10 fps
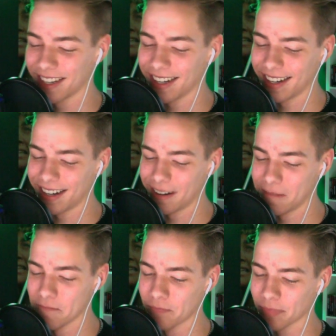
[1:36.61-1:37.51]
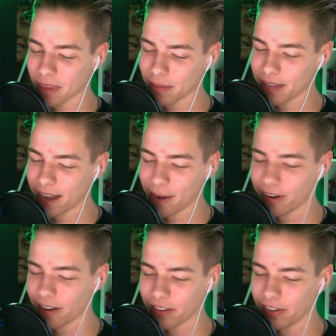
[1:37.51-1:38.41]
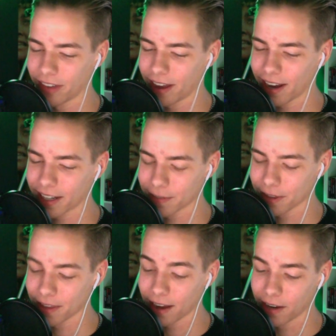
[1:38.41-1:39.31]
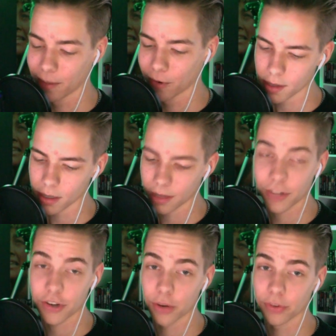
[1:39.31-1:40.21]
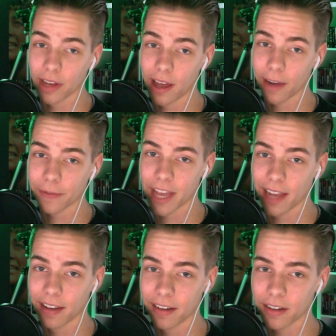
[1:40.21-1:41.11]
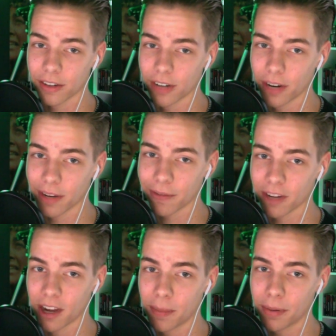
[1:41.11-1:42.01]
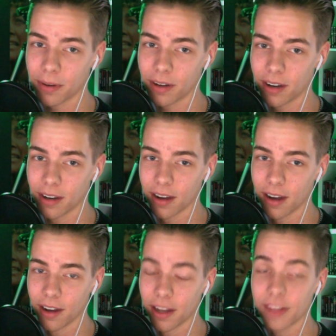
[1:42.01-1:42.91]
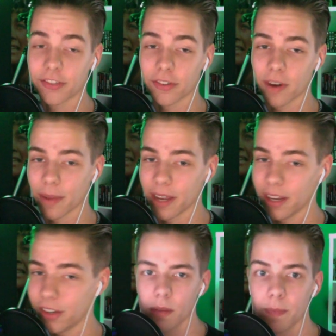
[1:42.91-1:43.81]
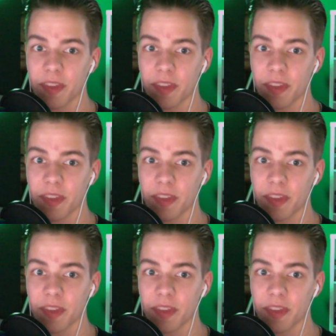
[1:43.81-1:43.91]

But then I realized he's not active on there anymore. That shows a lot of talent, you know, giving up on an Instagram page.